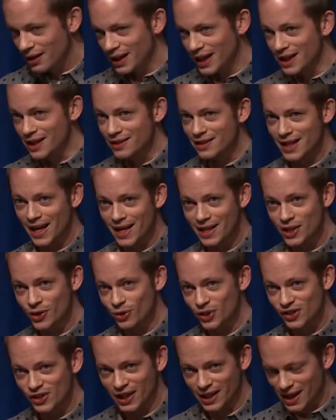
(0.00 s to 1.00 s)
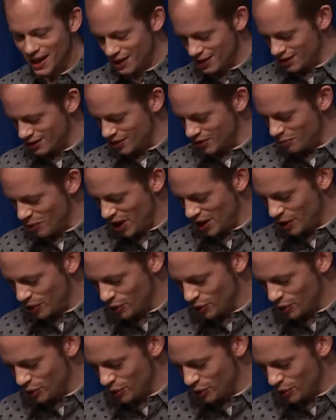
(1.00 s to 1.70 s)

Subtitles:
In a tenuous connection of my